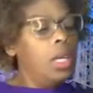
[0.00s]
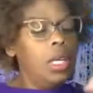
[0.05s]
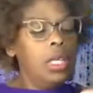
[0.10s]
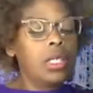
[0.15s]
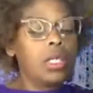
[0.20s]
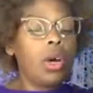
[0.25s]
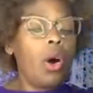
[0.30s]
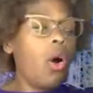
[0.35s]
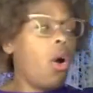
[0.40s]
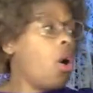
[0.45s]

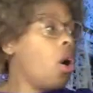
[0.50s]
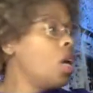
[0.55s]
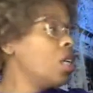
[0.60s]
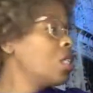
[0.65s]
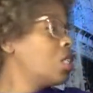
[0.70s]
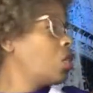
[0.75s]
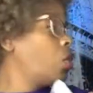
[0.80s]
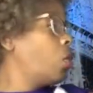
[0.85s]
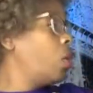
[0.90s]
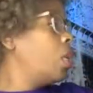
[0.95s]
is
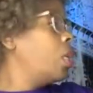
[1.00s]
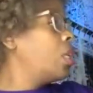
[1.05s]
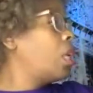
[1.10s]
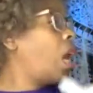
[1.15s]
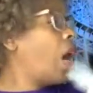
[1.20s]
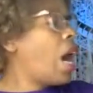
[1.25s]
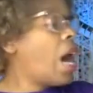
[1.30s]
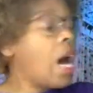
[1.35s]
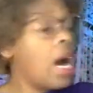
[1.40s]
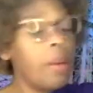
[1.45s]
also an
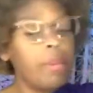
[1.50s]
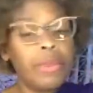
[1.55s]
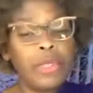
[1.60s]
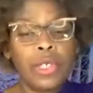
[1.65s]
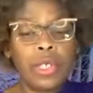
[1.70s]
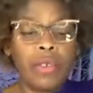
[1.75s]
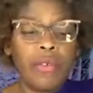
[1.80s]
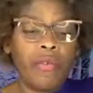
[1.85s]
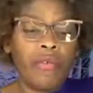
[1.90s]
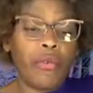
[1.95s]

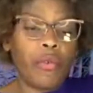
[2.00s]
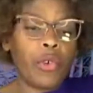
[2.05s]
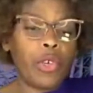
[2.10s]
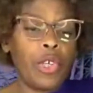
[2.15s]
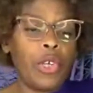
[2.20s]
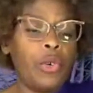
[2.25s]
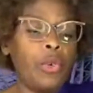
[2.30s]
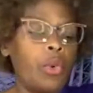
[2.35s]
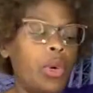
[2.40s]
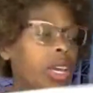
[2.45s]
option for
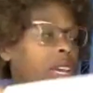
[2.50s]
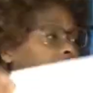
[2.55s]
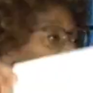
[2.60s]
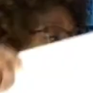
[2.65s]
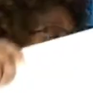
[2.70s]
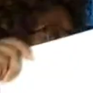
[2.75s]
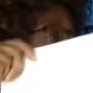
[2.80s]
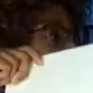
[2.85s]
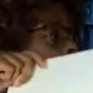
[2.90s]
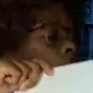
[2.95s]
you
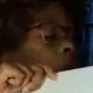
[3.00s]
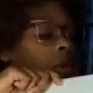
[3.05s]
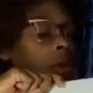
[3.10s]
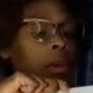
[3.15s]
if you